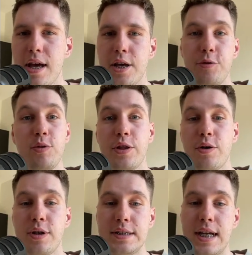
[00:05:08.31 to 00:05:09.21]
you will
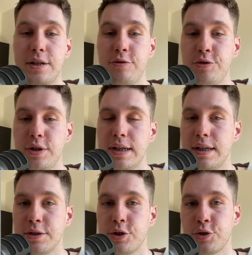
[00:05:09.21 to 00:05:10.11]
notice that usually
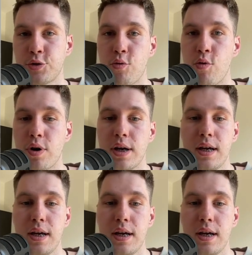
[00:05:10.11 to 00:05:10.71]
this score